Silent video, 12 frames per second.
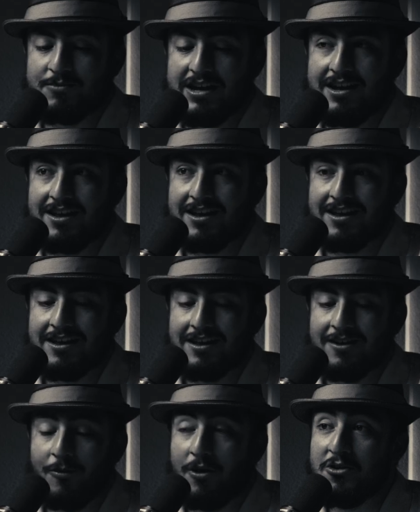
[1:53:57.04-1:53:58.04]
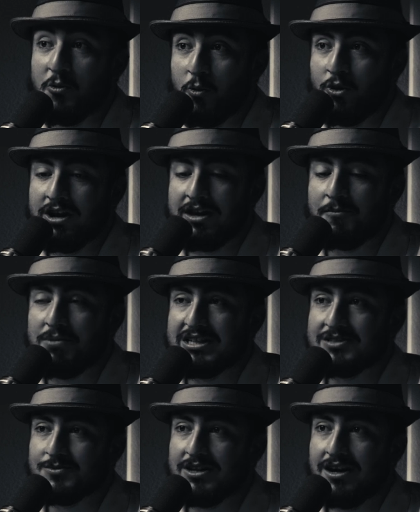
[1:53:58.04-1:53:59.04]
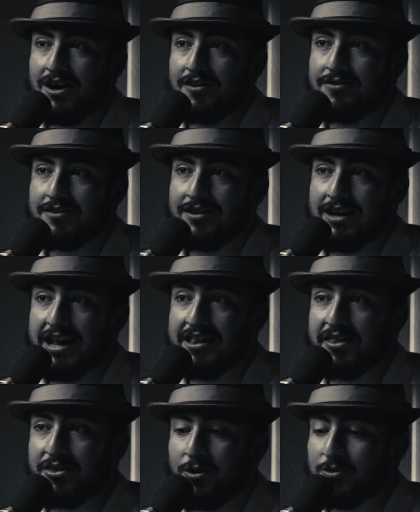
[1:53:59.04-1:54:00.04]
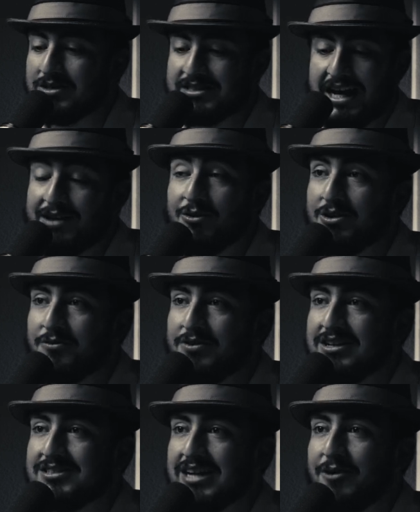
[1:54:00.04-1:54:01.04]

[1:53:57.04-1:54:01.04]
me, one really pissed me off, and the third one's I didn't want to finish it.